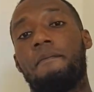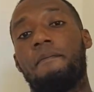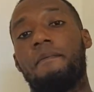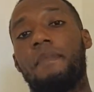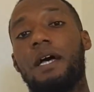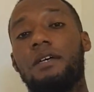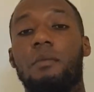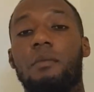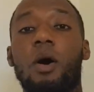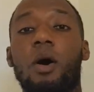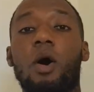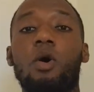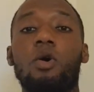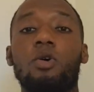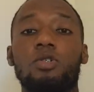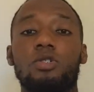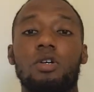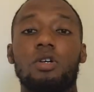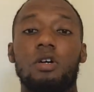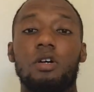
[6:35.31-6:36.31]
as
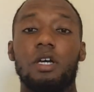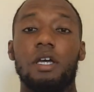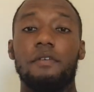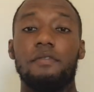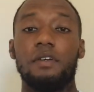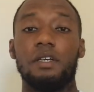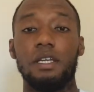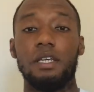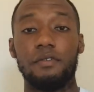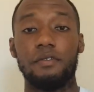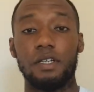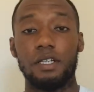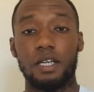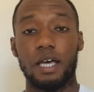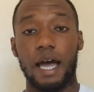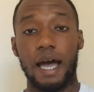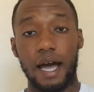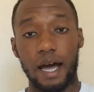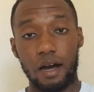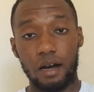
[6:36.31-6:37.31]
opposed to if you live in a
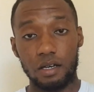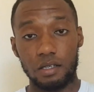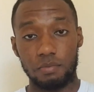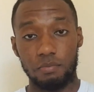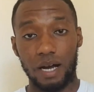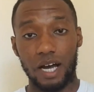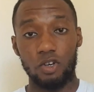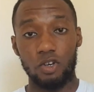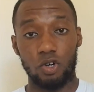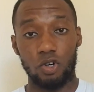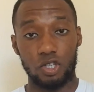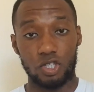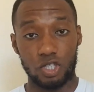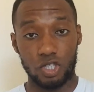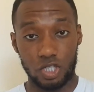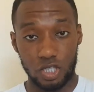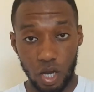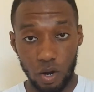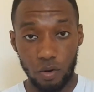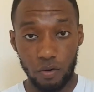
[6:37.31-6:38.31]
house by
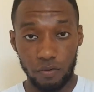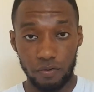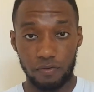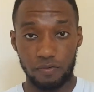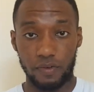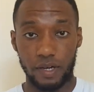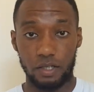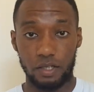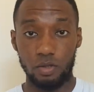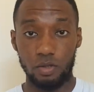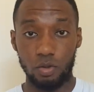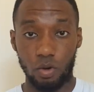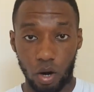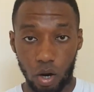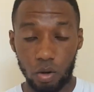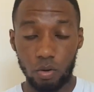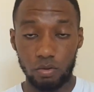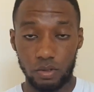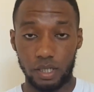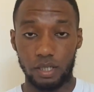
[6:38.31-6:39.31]
yourself and you
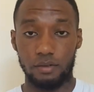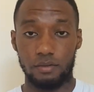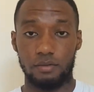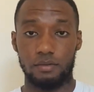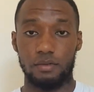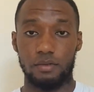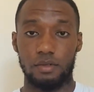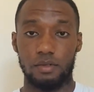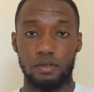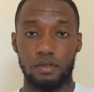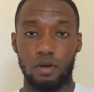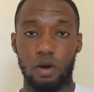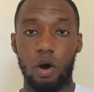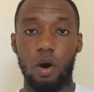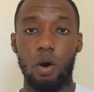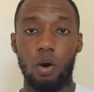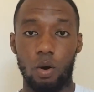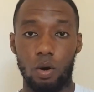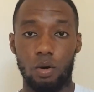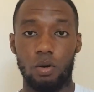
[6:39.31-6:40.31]
own it,
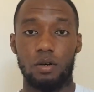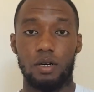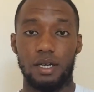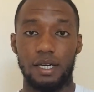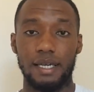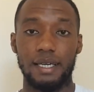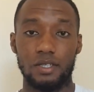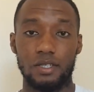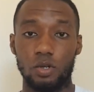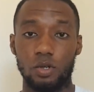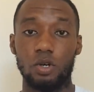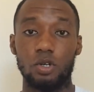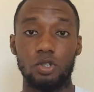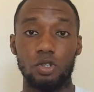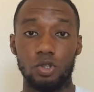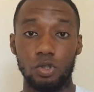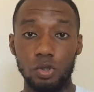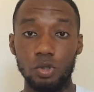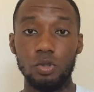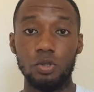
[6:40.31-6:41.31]
oh, it's on
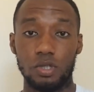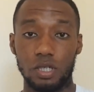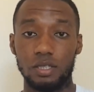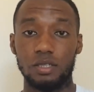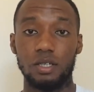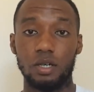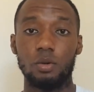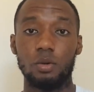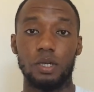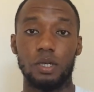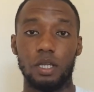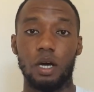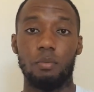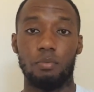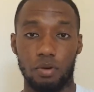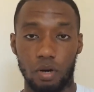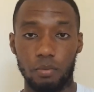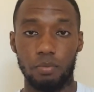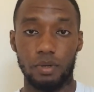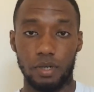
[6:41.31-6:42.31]
you to deal with the
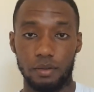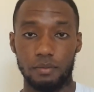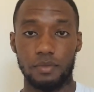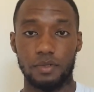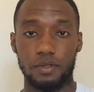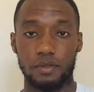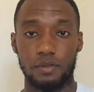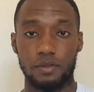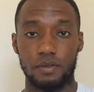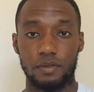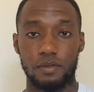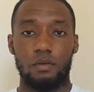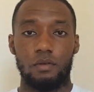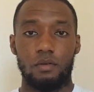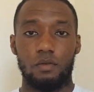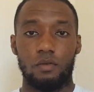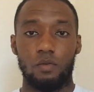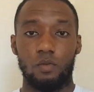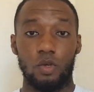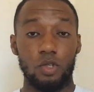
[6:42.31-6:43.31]
problems.
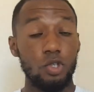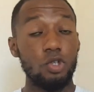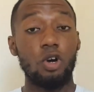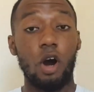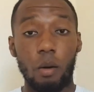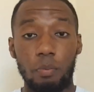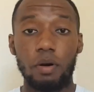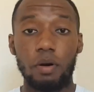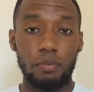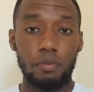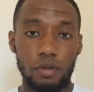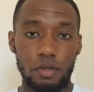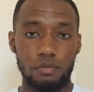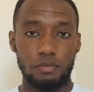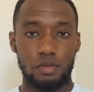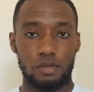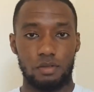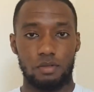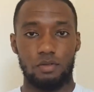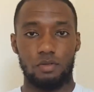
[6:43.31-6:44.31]
When you got
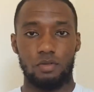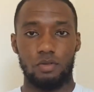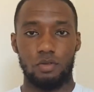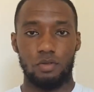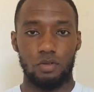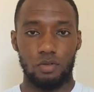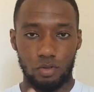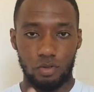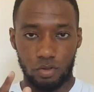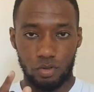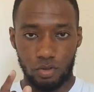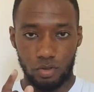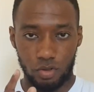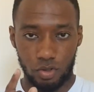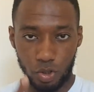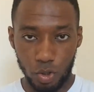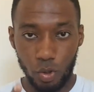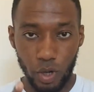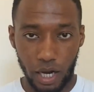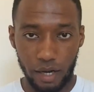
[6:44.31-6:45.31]
problems,
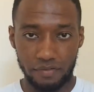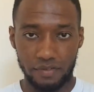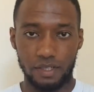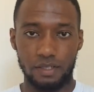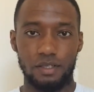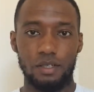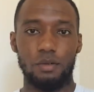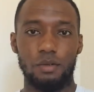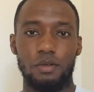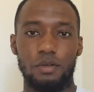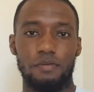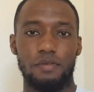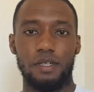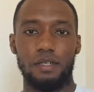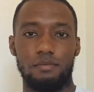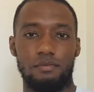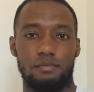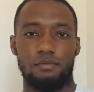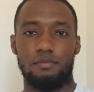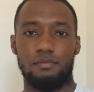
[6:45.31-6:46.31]
you have to deal with
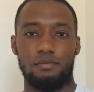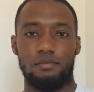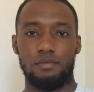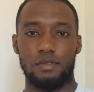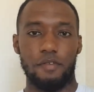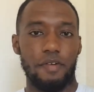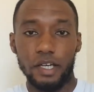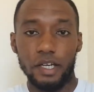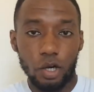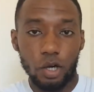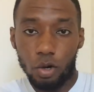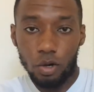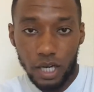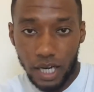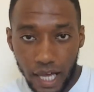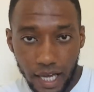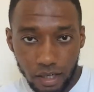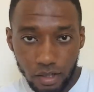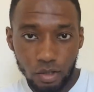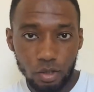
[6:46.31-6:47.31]
it. There ain't no
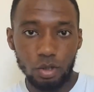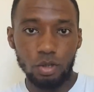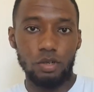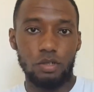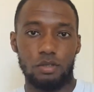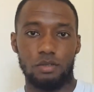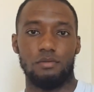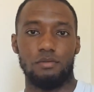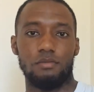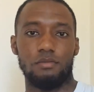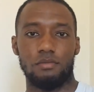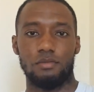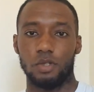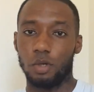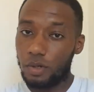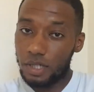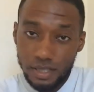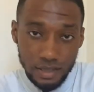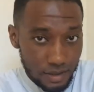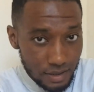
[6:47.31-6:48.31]
landlord,
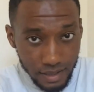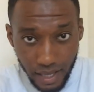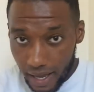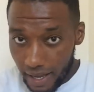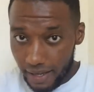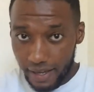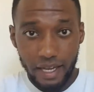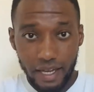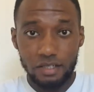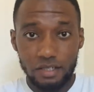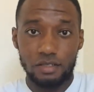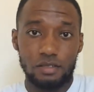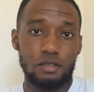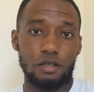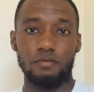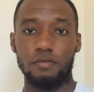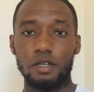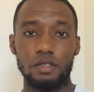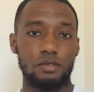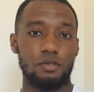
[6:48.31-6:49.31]
no estate agent to
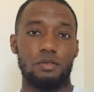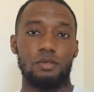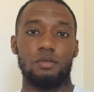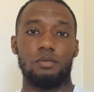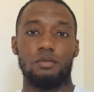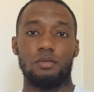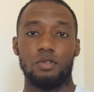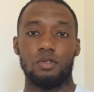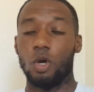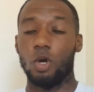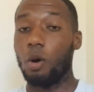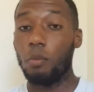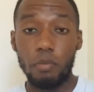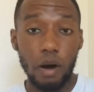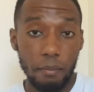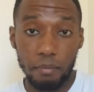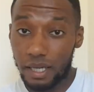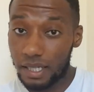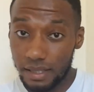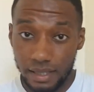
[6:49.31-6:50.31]
run to, no
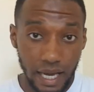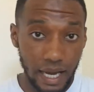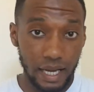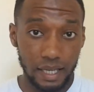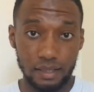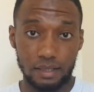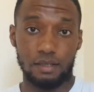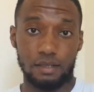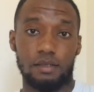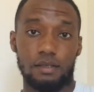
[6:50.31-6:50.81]
mum and dad.